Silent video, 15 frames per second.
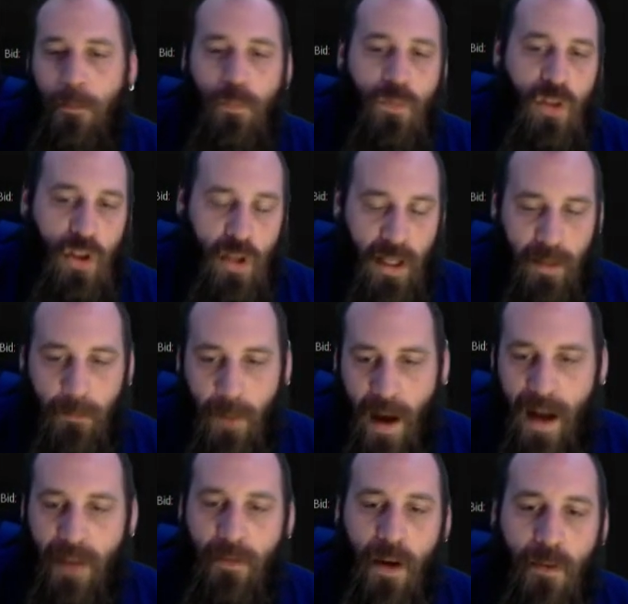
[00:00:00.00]
you need
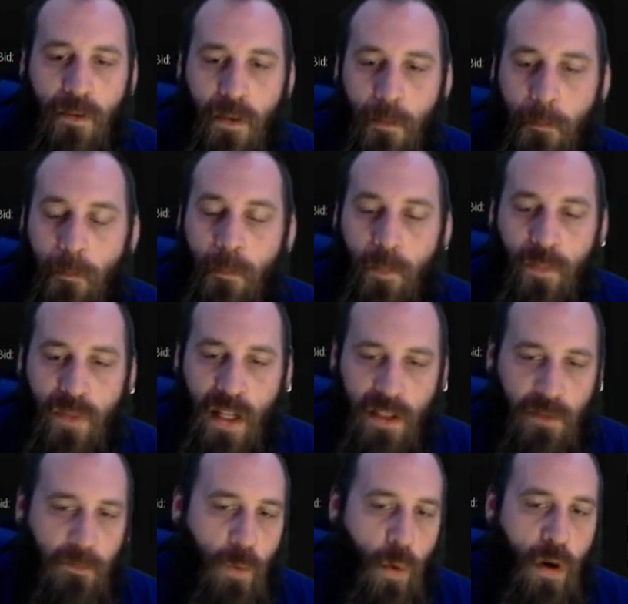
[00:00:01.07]
5 of them.
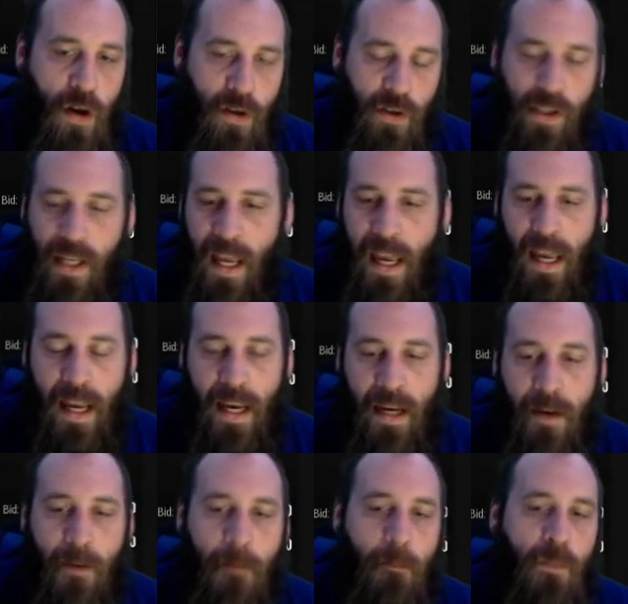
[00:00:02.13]
That's
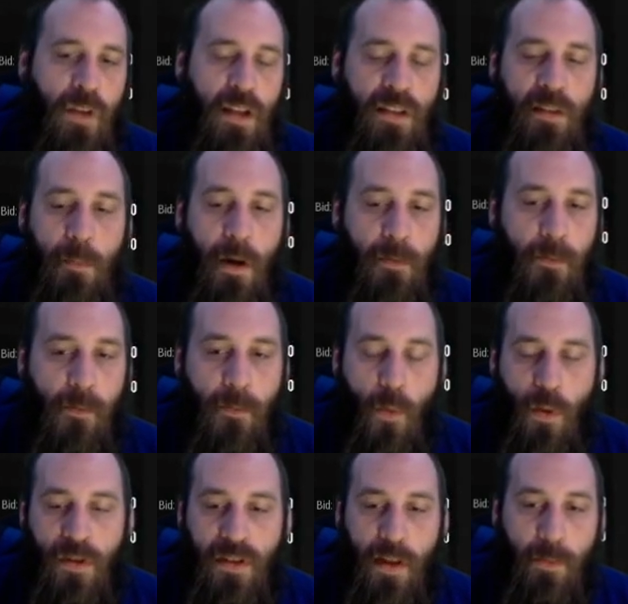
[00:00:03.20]
400K. List them up for
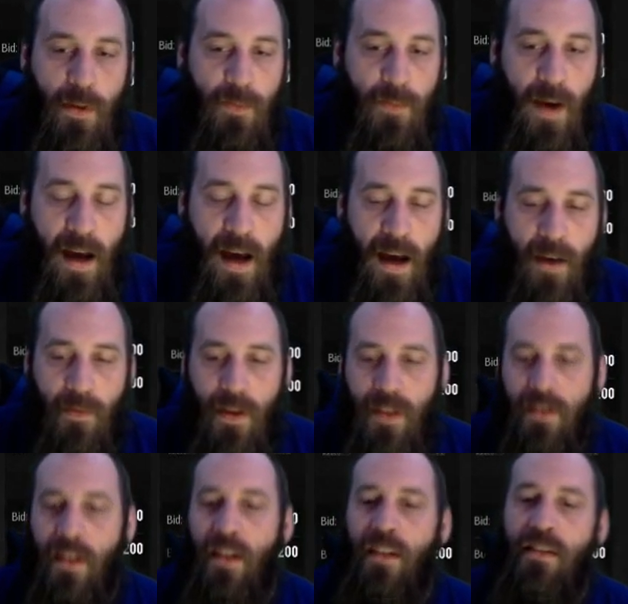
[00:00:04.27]
475.
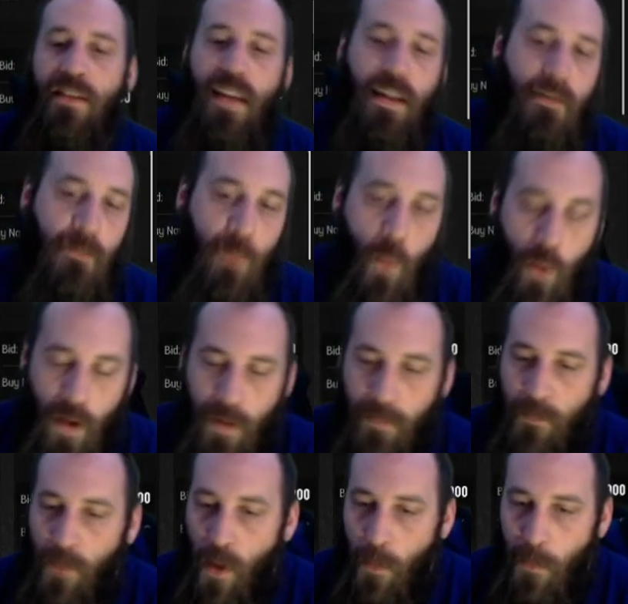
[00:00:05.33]
It's going to take 40
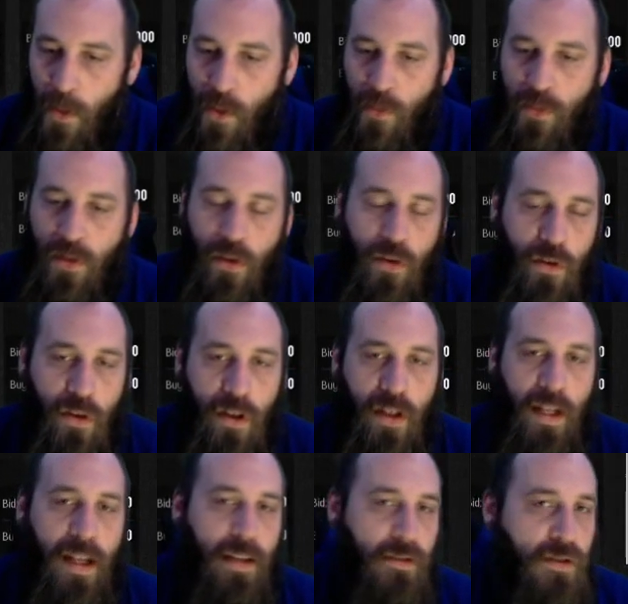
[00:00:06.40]
from you, so you're
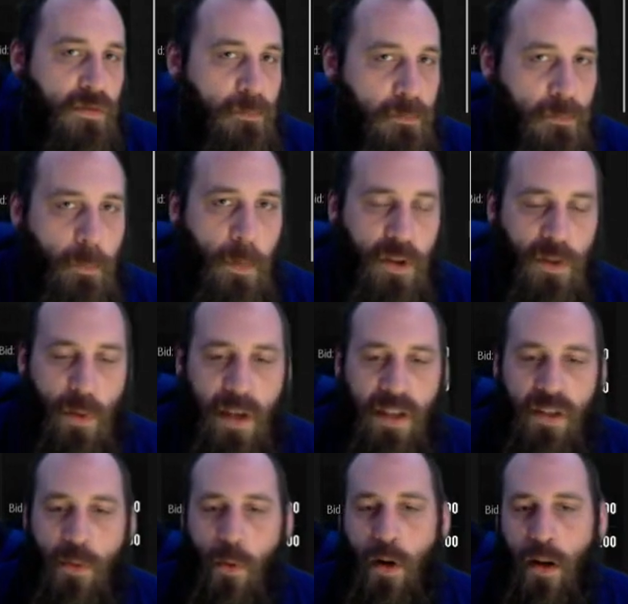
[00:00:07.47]
looking at
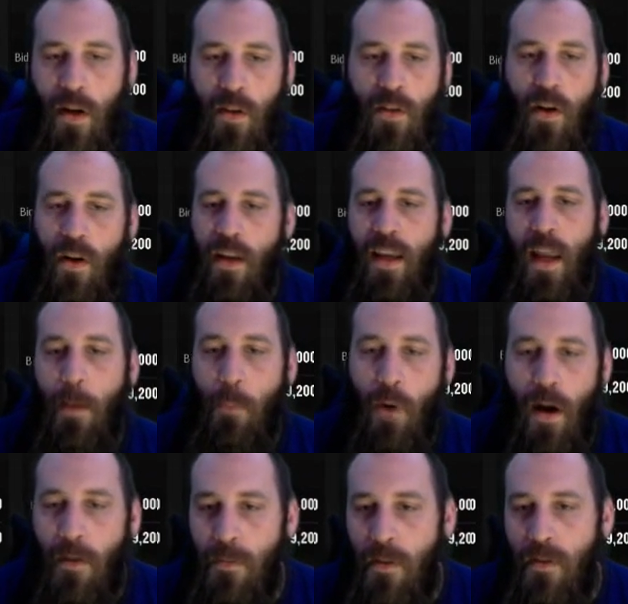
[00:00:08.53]
between 20 to 30K
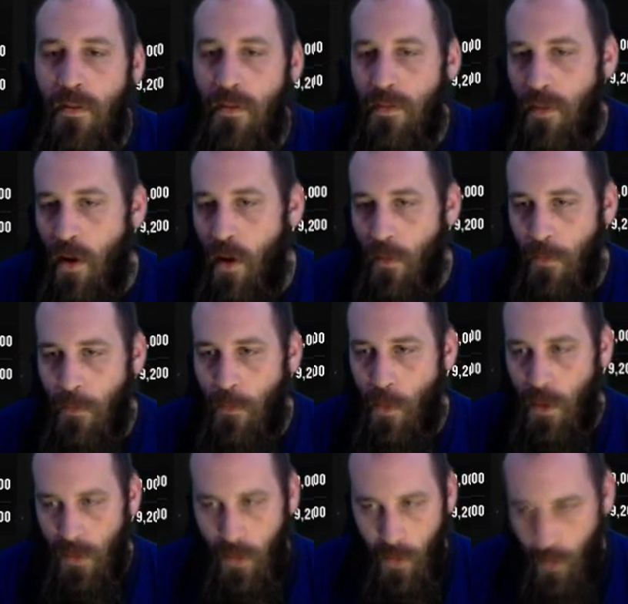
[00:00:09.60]
profit off of
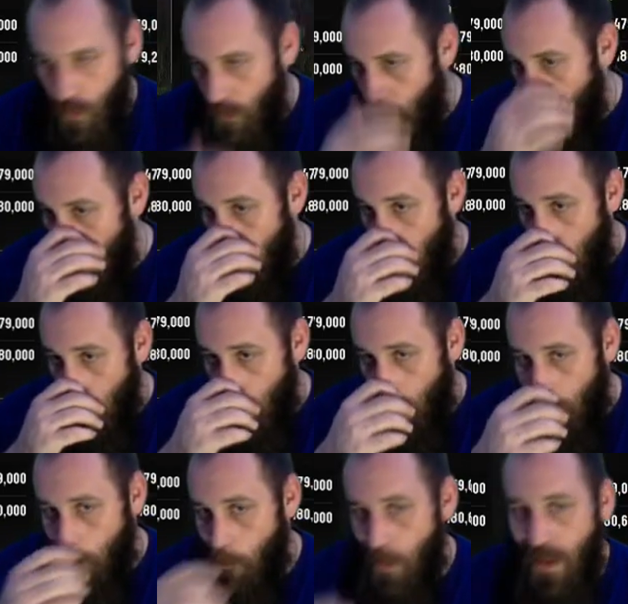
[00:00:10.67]
one card.
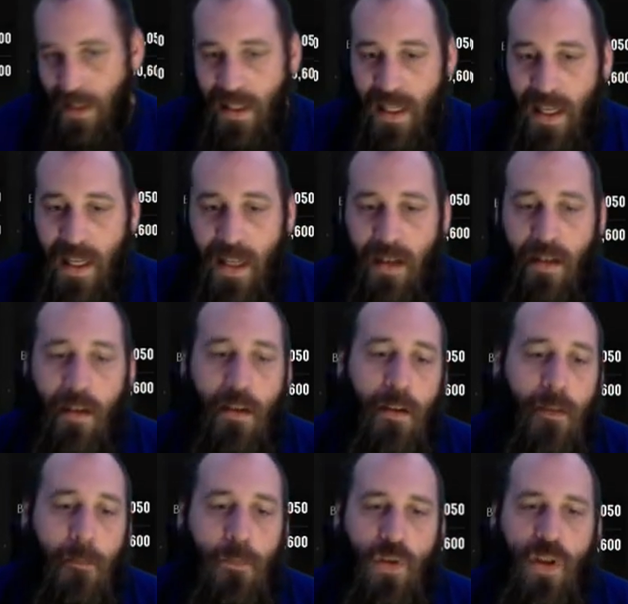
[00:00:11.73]
But again,
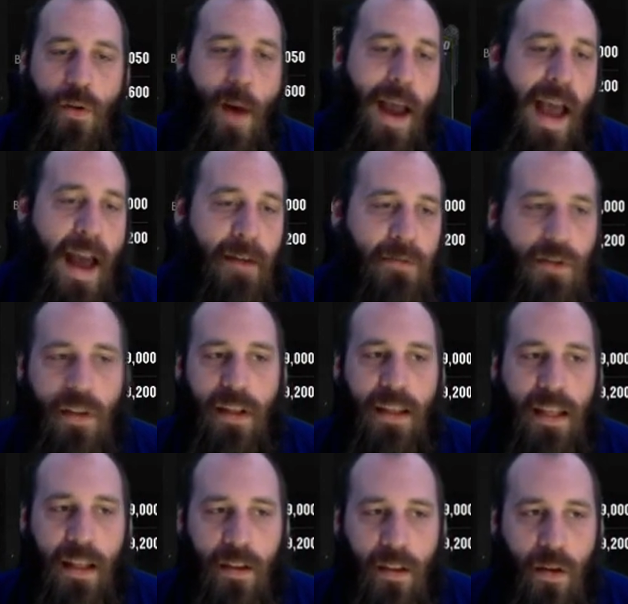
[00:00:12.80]
you have to
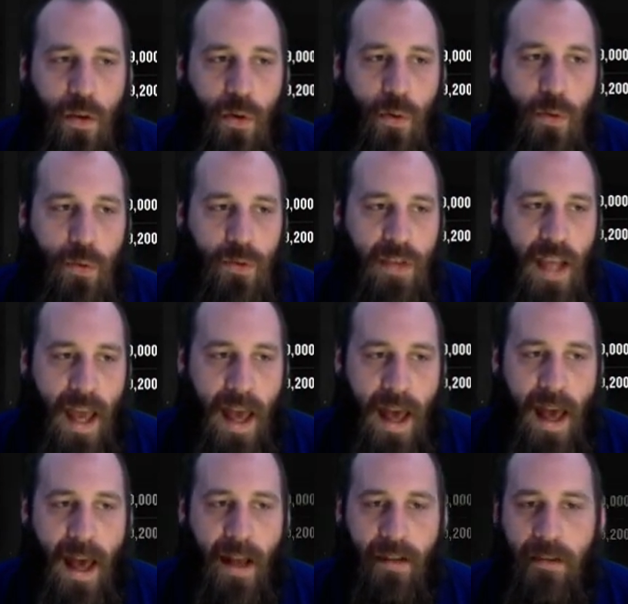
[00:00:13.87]
get those
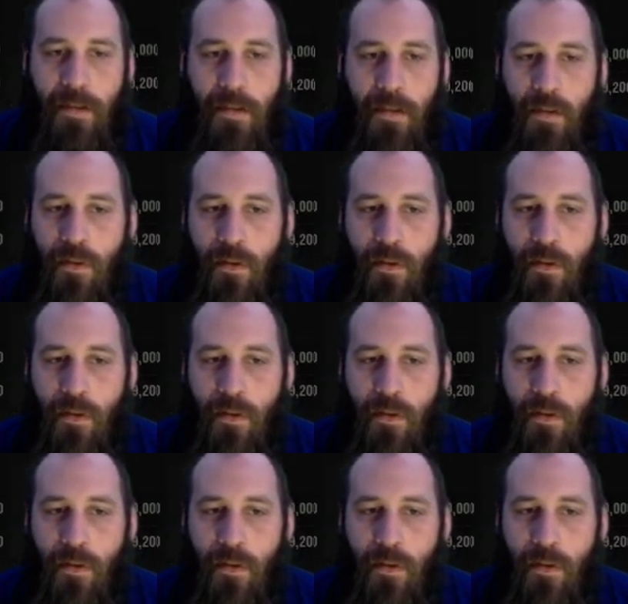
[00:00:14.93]
at